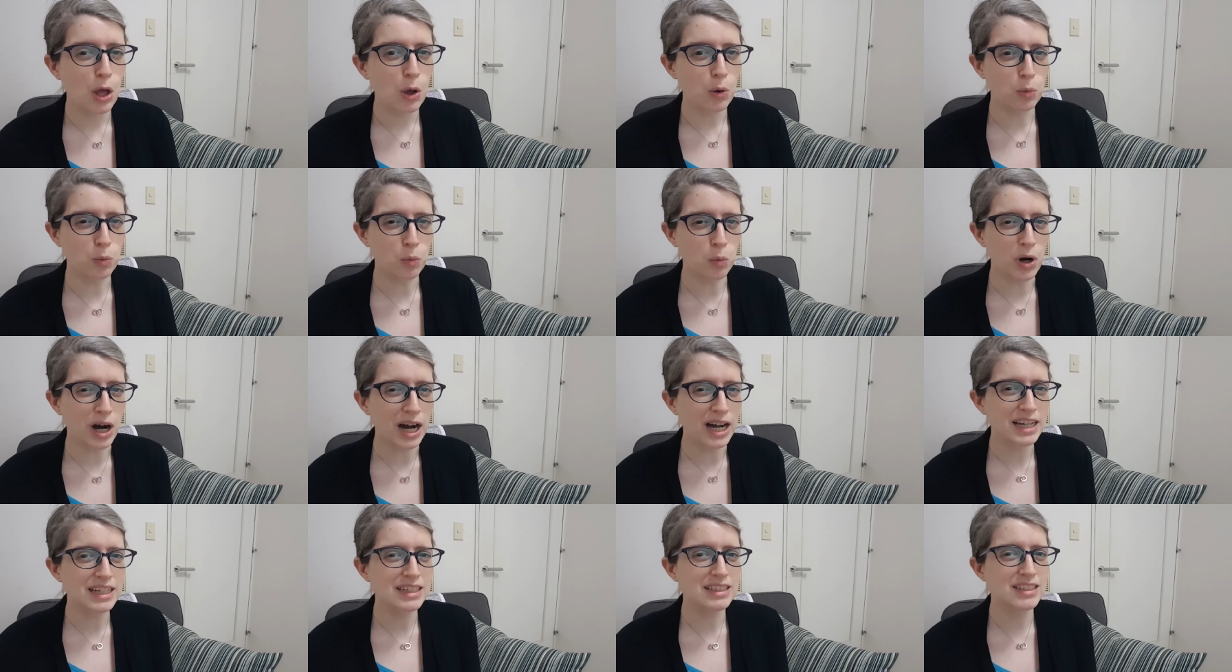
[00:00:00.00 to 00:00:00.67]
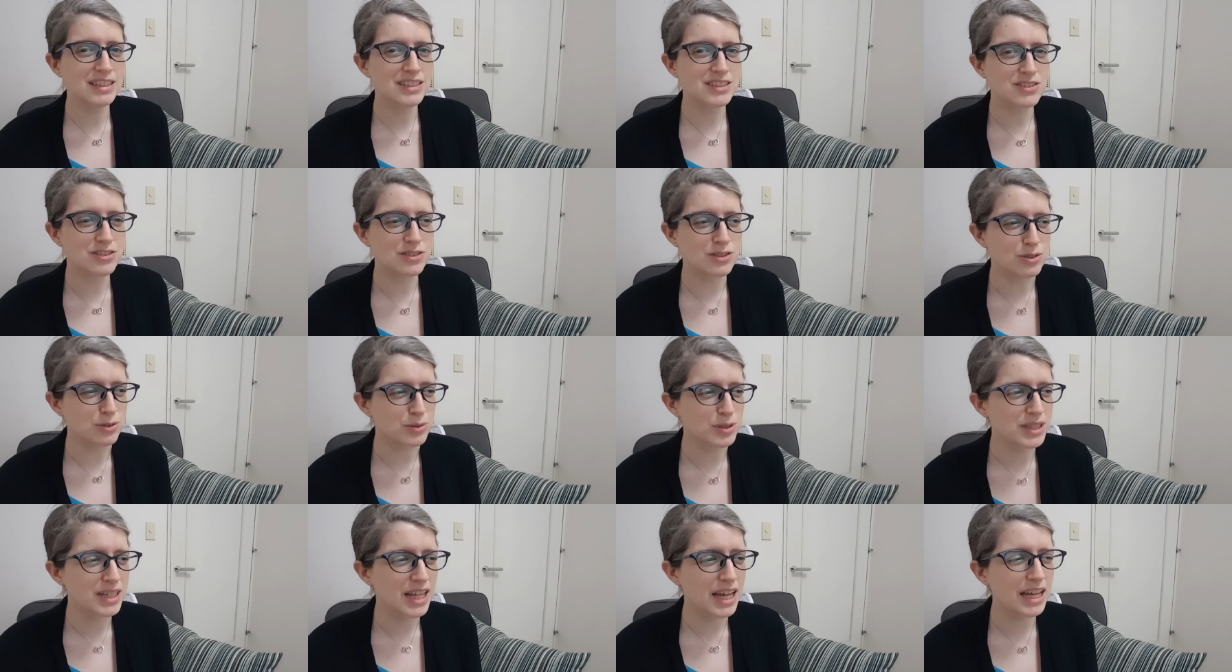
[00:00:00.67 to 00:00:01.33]
While it's
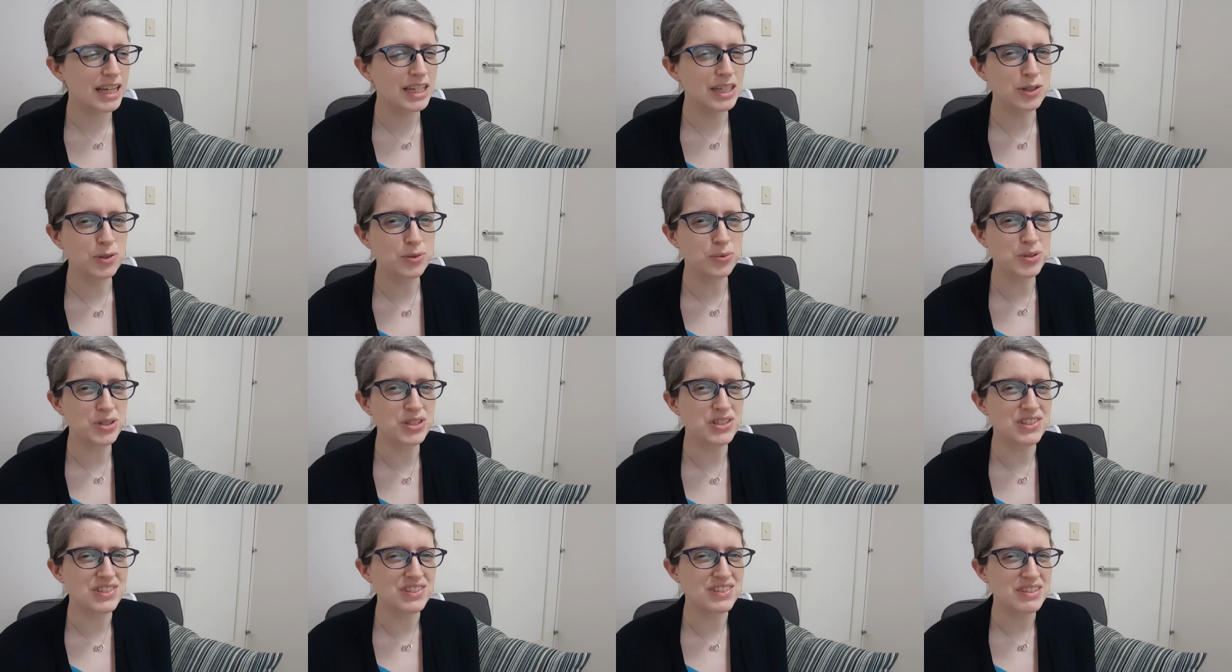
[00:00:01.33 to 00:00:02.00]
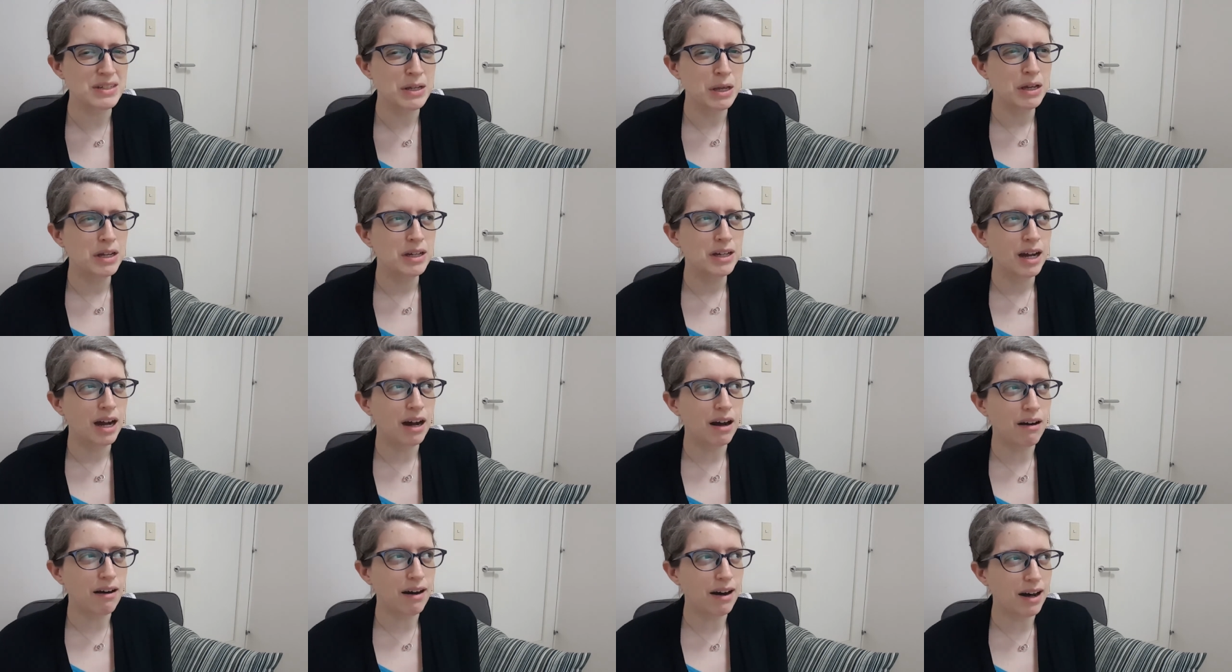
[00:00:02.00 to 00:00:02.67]
doing that, it was
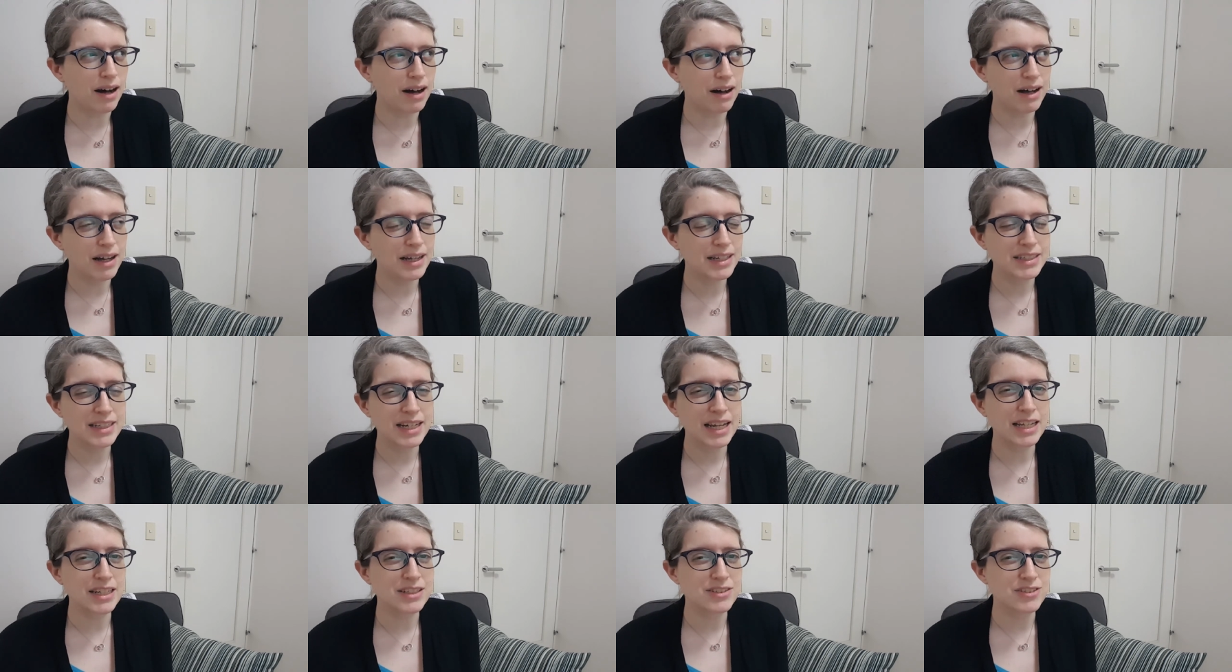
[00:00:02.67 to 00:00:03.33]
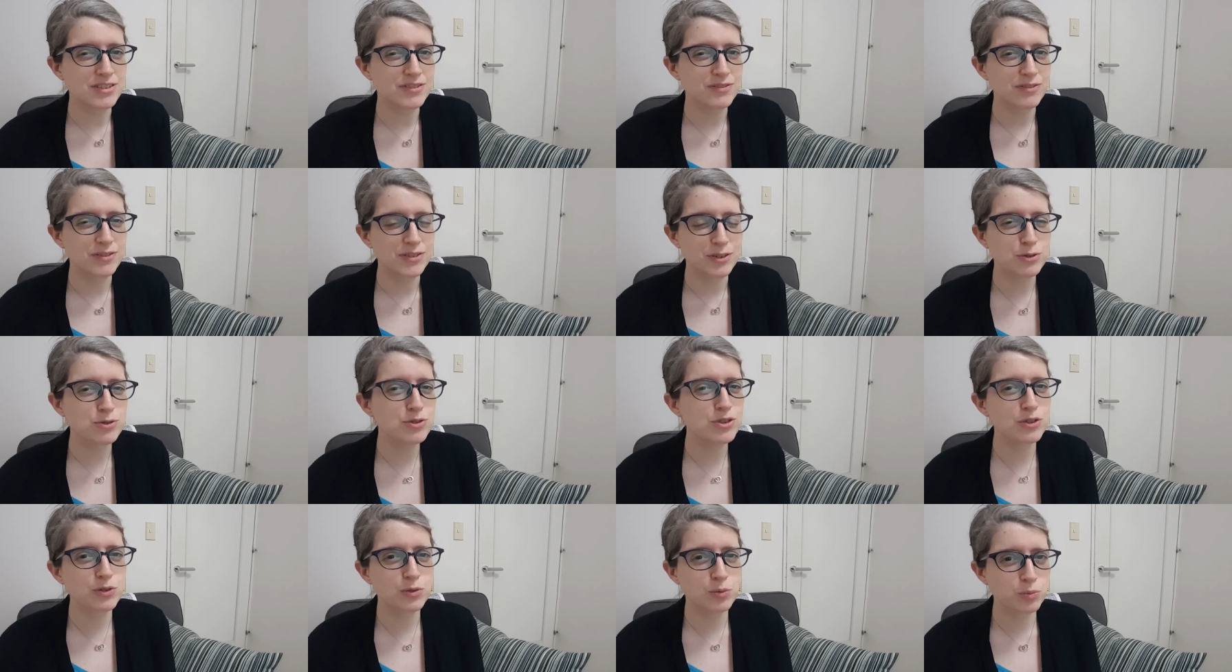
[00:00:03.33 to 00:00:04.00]
odd and it
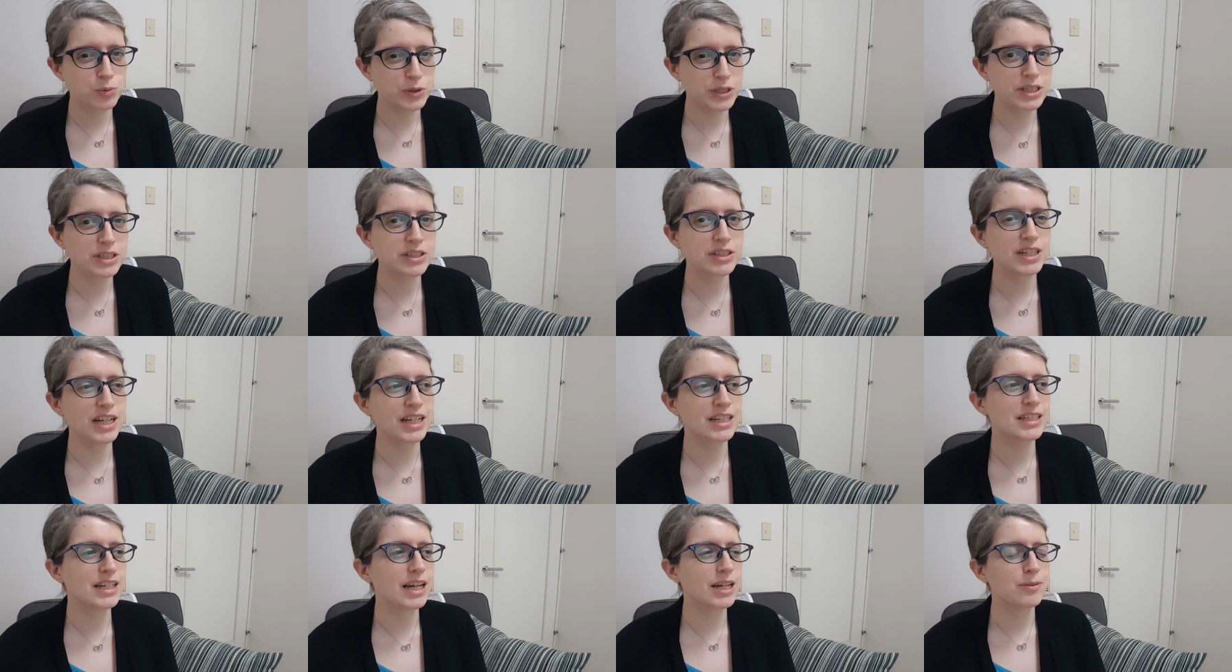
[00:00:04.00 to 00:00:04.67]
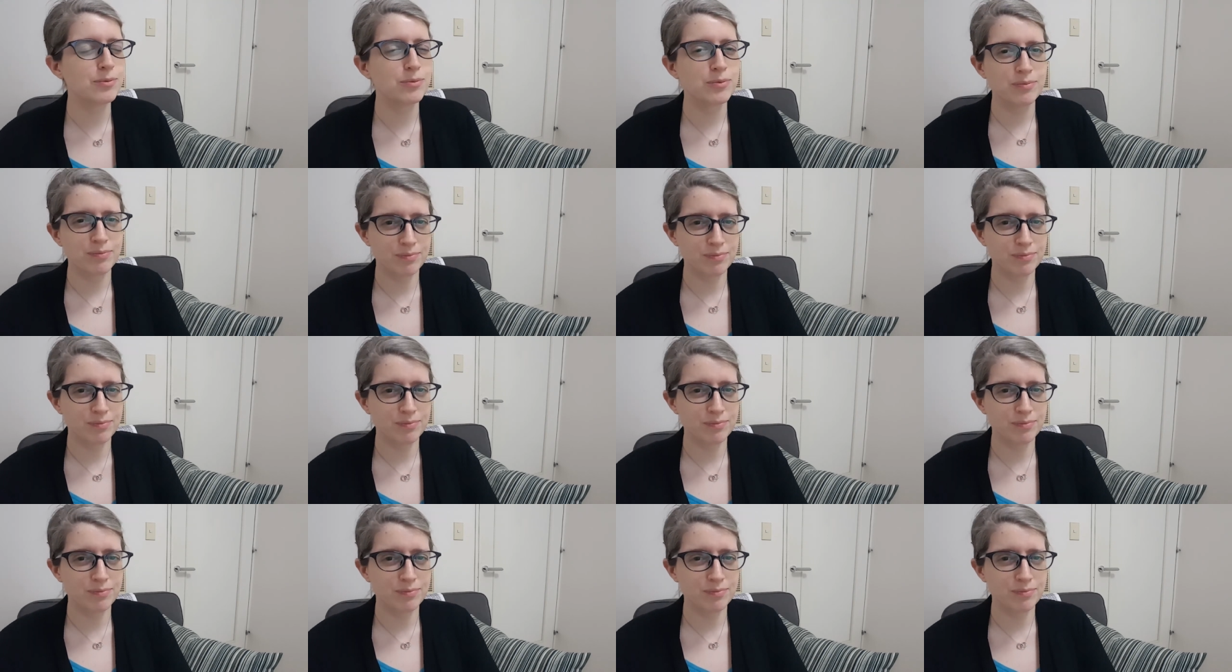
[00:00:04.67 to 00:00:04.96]
was just weird. And I,